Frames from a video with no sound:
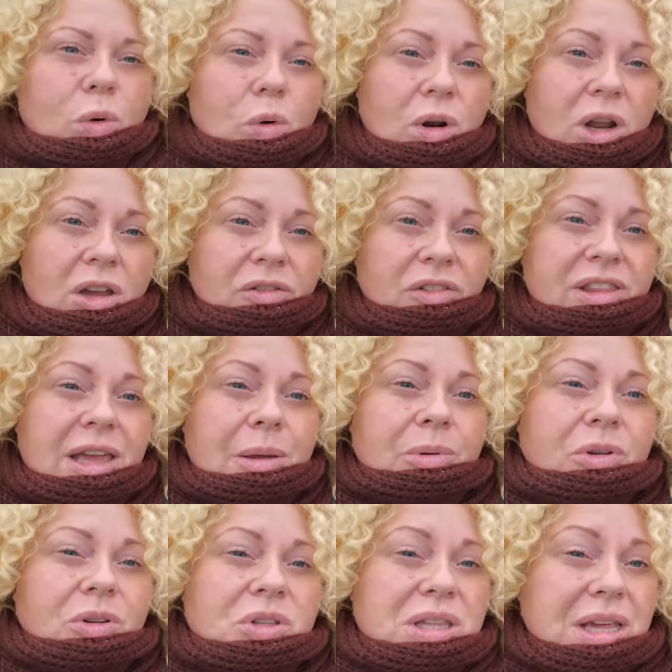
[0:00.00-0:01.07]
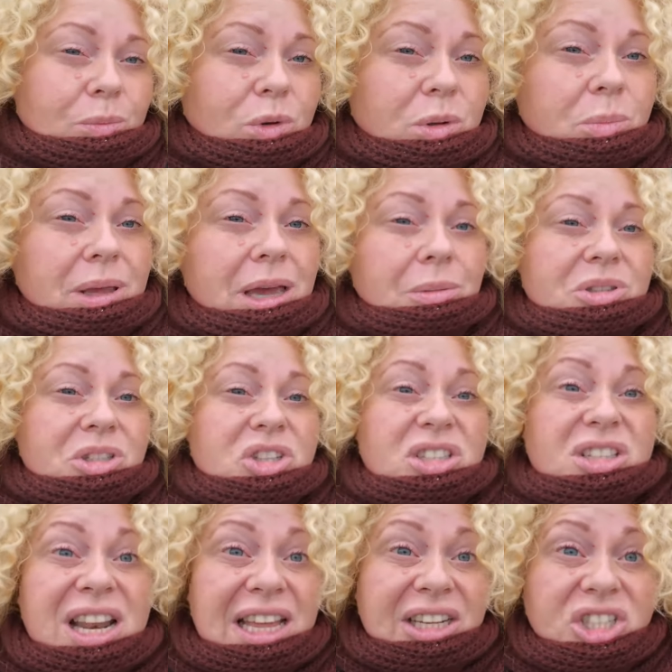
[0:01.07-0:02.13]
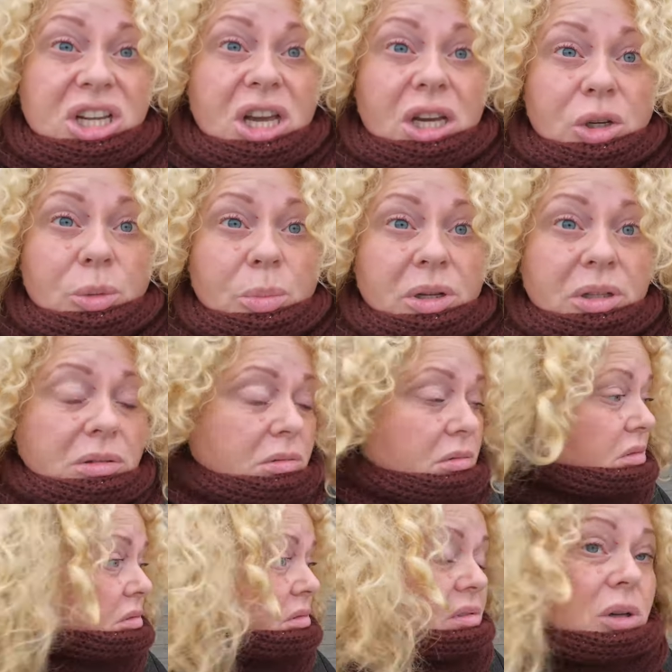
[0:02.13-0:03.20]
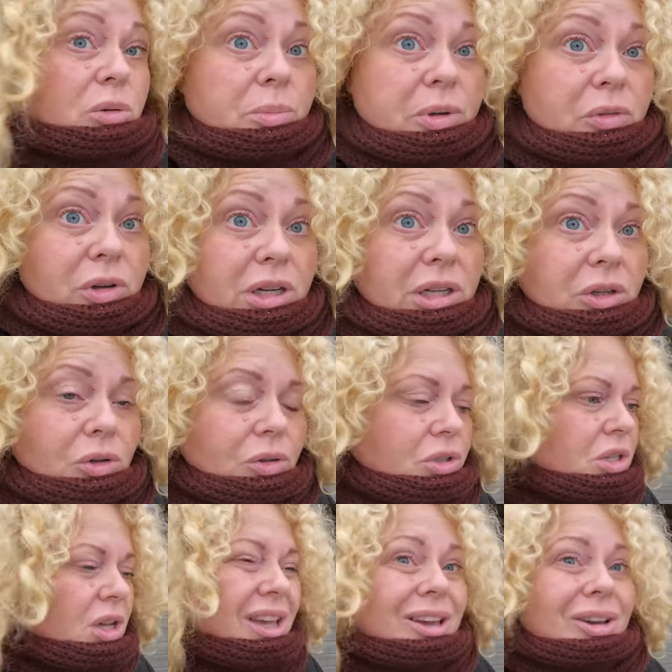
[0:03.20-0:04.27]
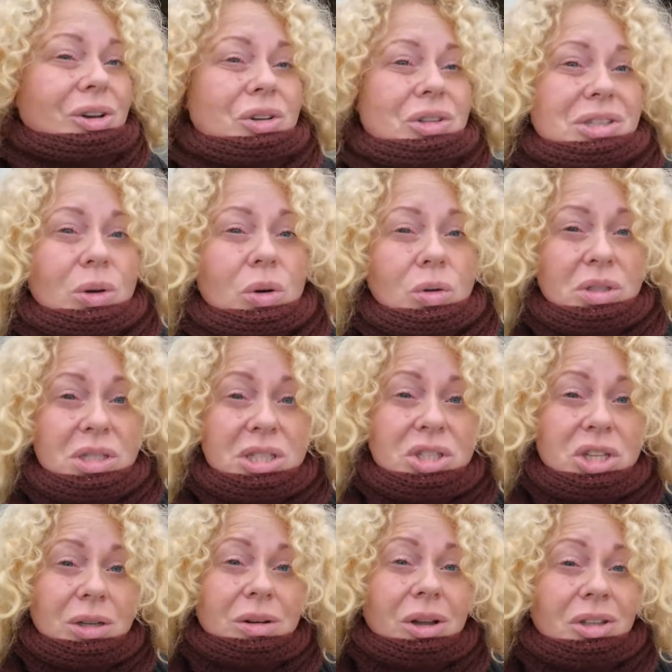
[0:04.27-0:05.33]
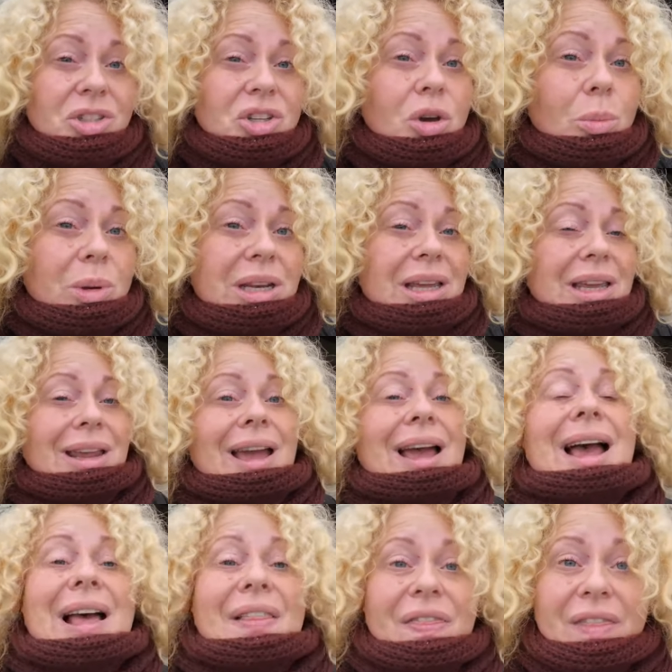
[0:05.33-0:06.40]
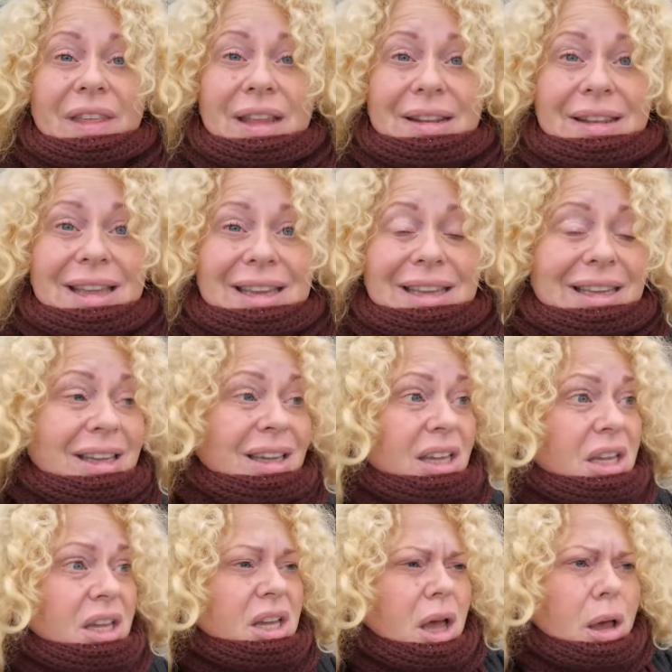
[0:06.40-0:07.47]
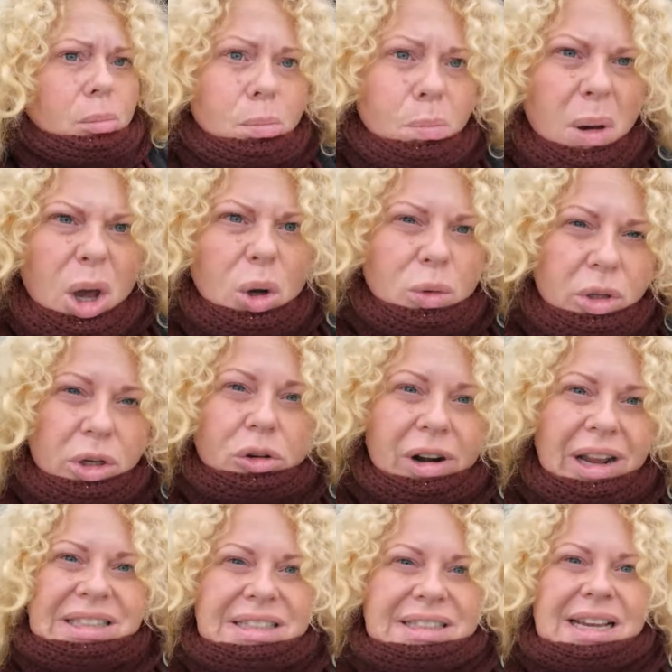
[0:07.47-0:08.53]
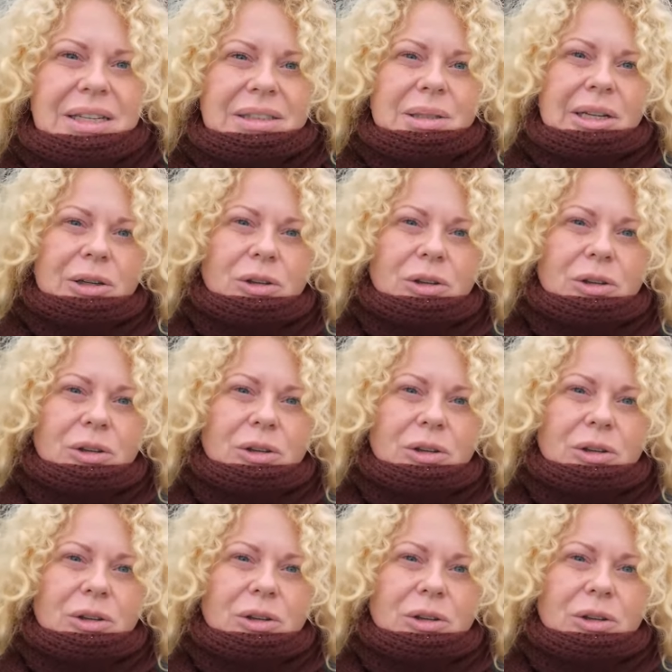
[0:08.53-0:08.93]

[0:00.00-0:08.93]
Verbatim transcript: wall over there because then we'd be able to just latch it open. That would be really good because the horses do like to come in here and then they mow the grass down a